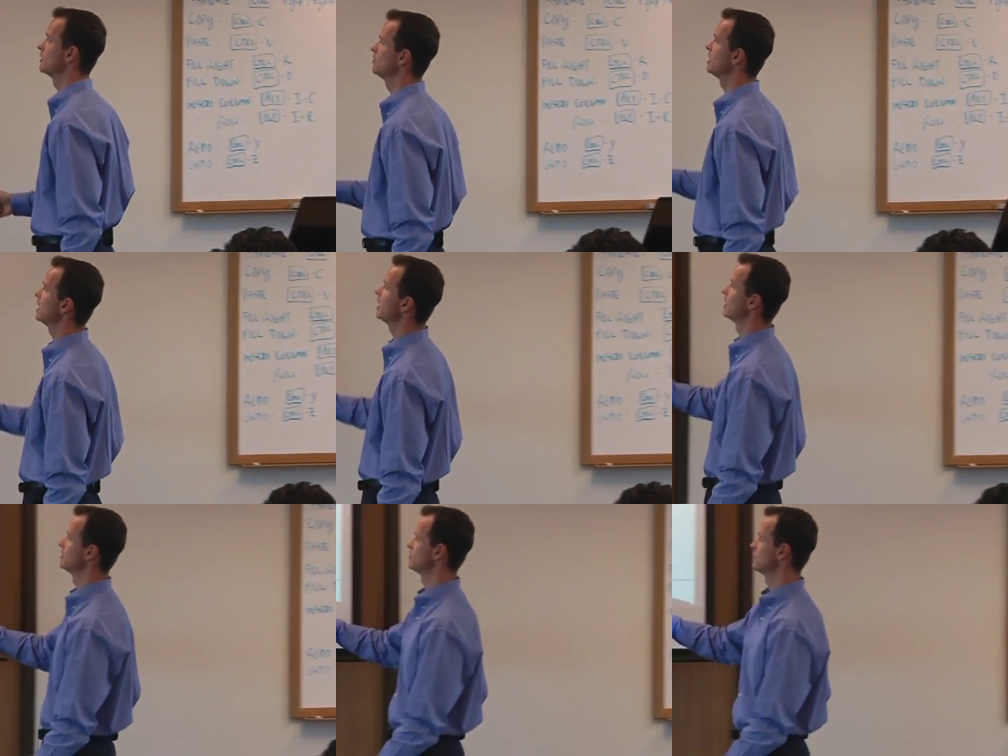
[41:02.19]
in the
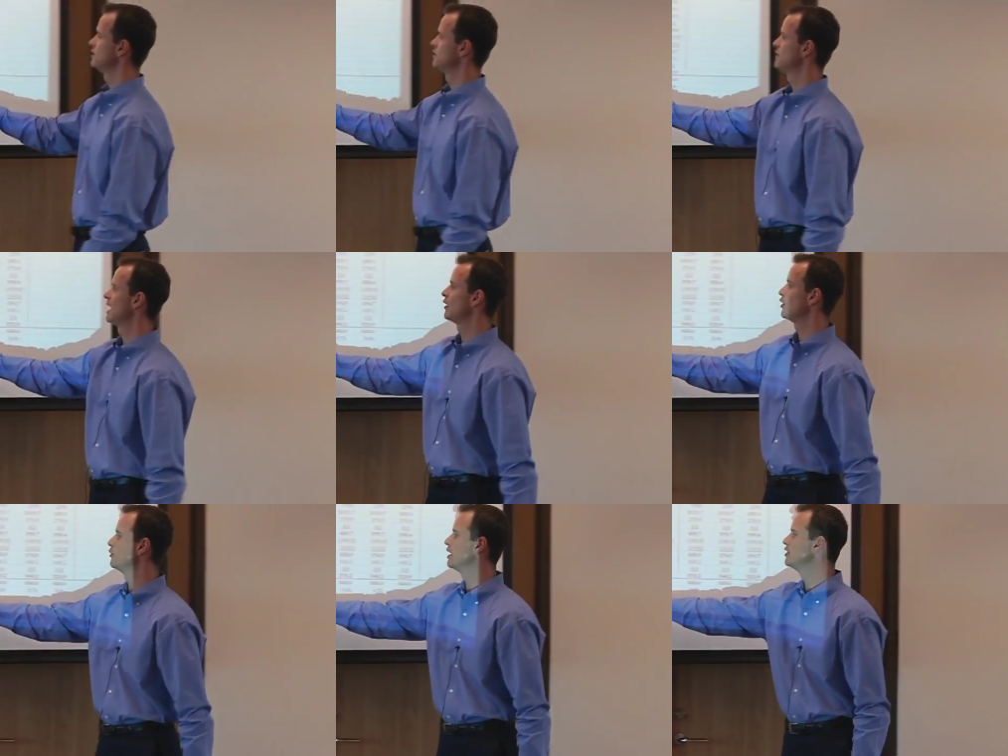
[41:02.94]
beginning. So these
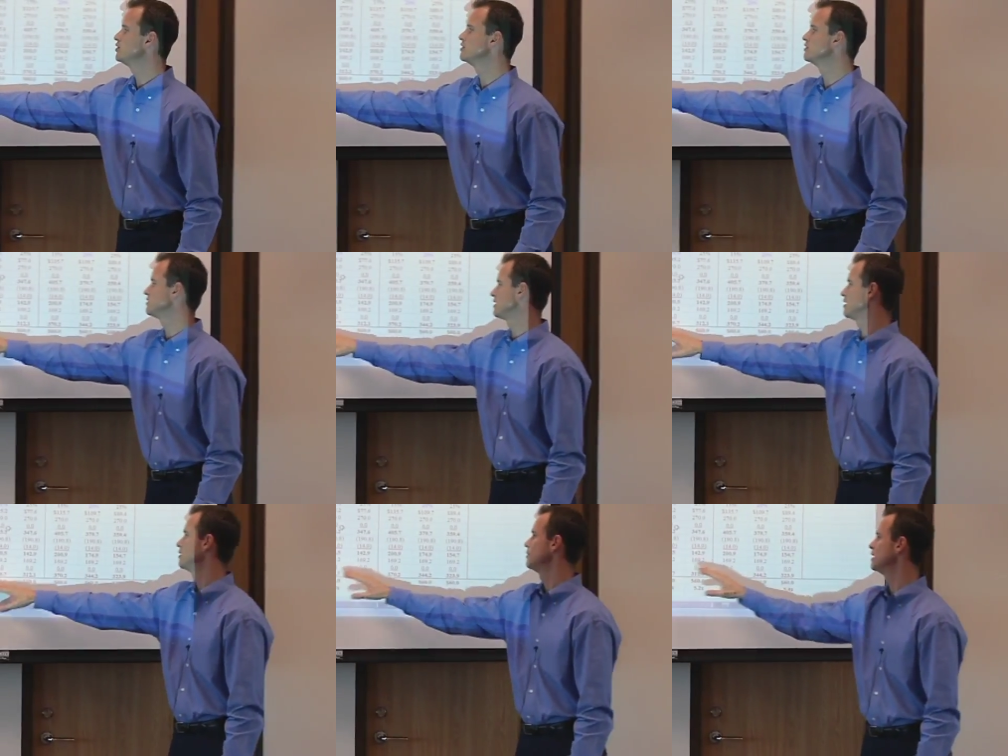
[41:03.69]
valuations
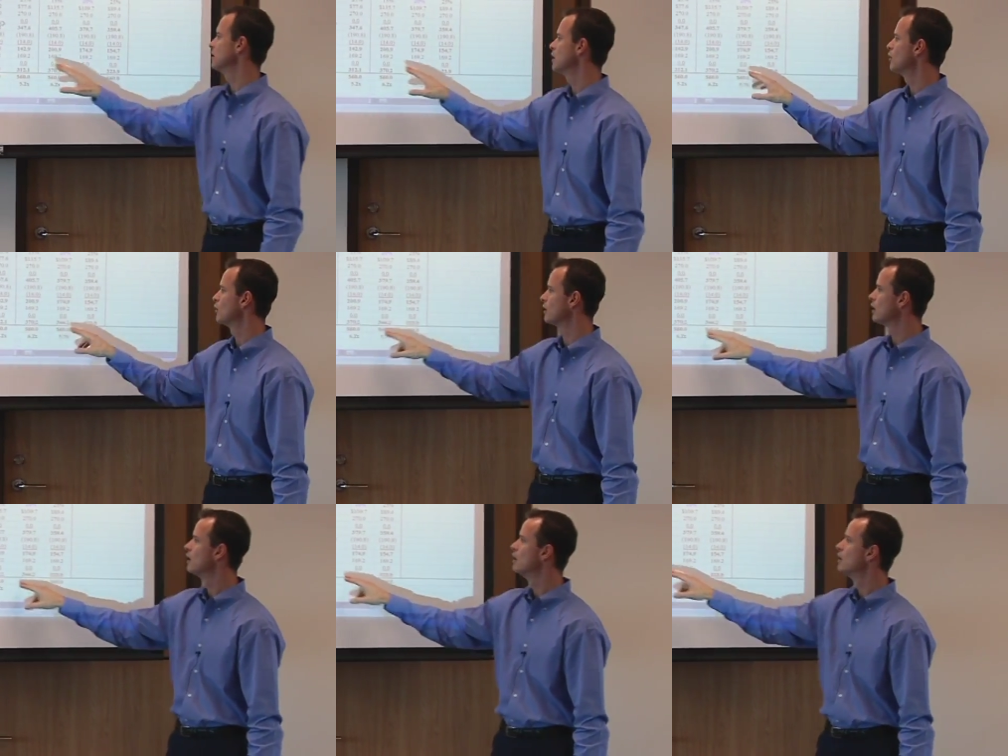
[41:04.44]
tend to be lower.